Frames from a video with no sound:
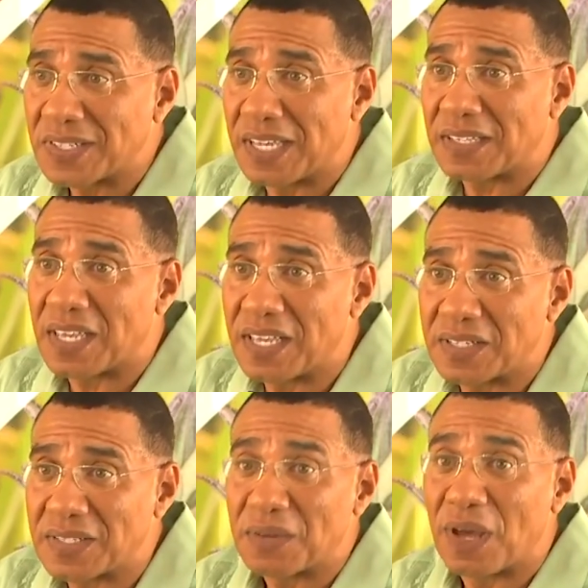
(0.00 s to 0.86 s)
It
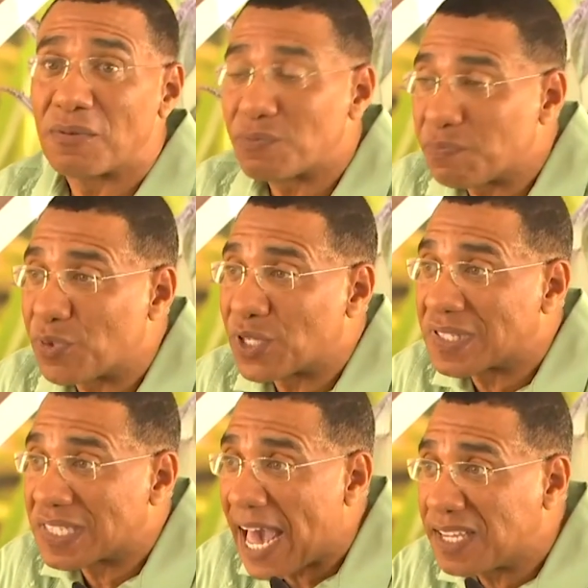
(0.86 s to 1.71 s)
is
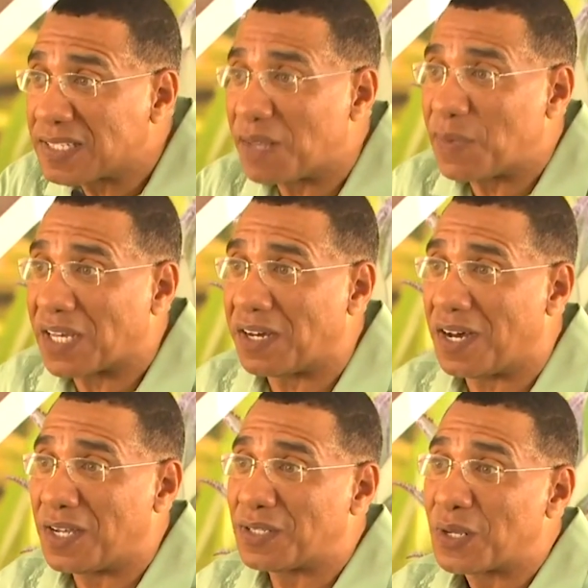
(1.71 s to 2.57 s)
precisely
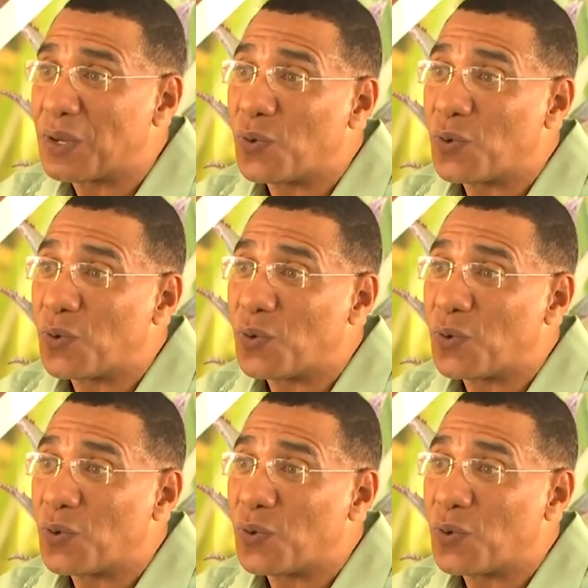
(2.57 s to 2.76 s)
because